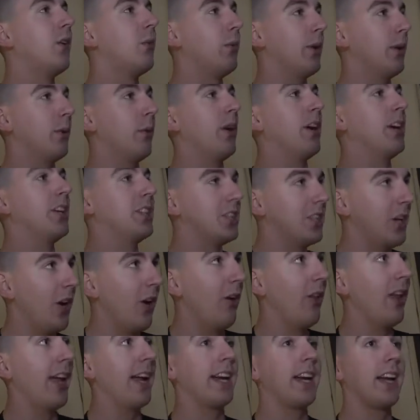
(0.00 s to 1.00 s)
We want to
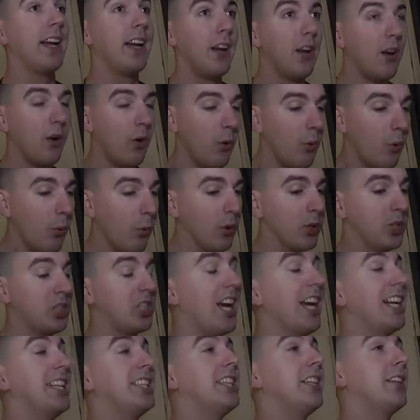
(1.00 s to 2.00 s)
show, like, we're
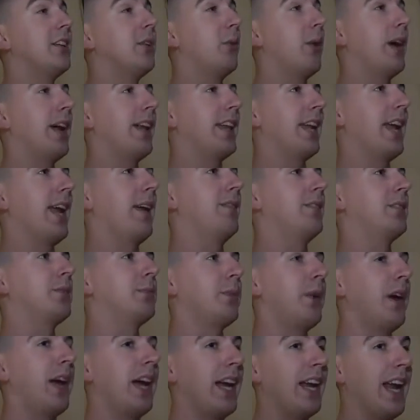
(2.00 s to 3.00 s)
changing the way the game is
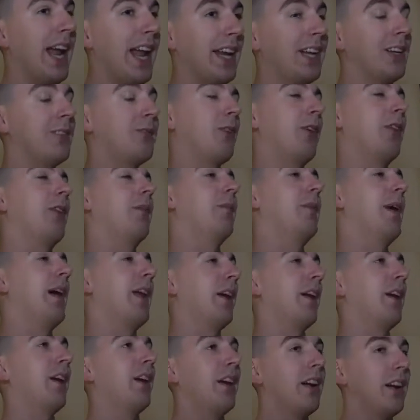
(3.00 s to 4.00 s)
played, and it's for the
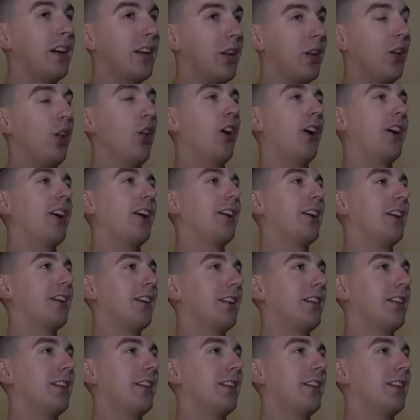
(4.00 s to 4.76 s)
better. Look.